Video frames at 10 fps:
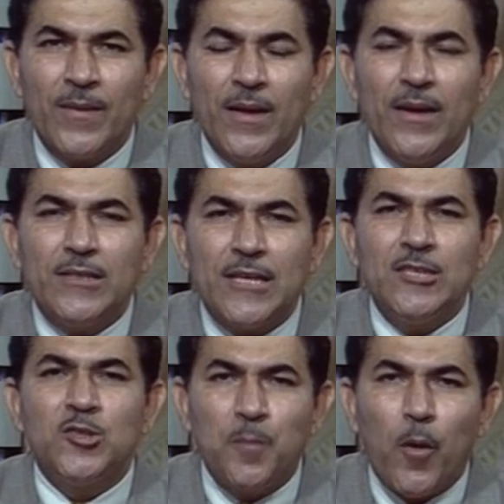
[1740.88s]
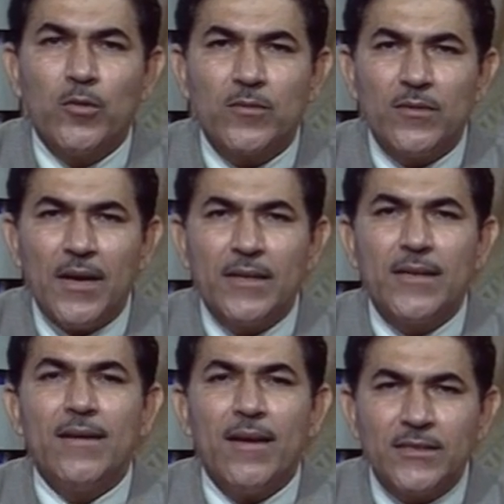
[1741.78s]
It can support, it
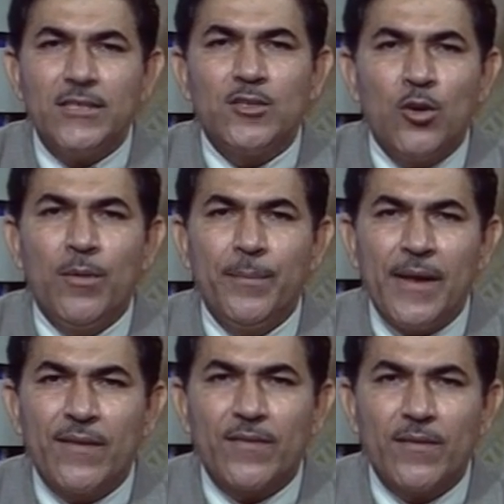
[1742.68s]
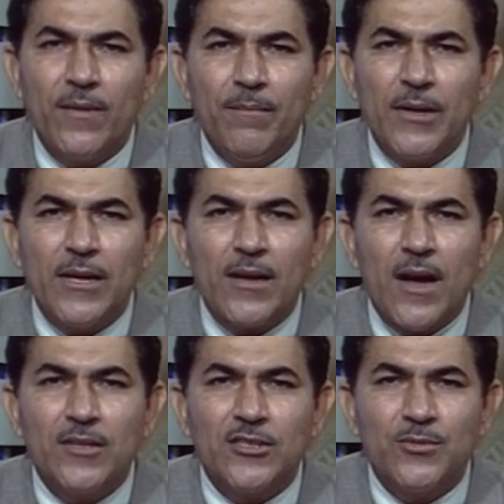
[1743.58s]
can assist the human beings, but it
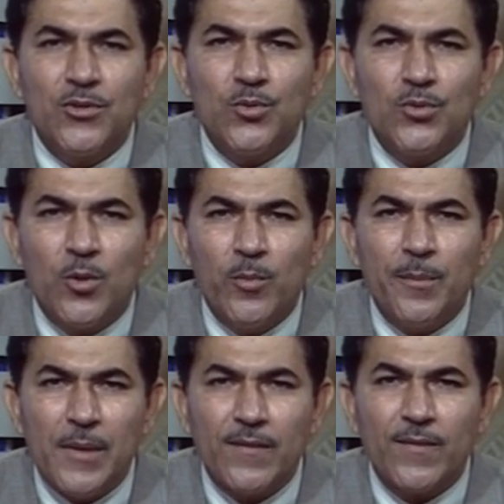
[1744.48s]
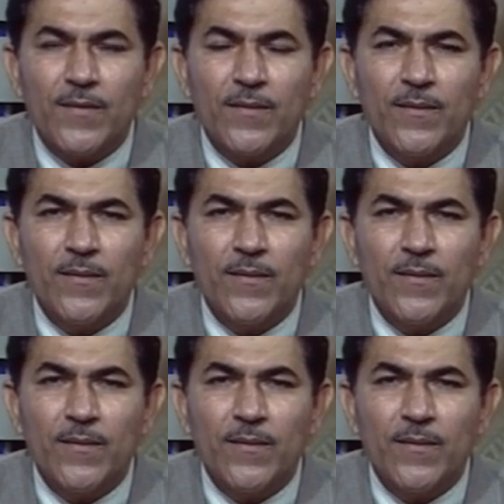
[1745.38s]
can't substitute the human beings.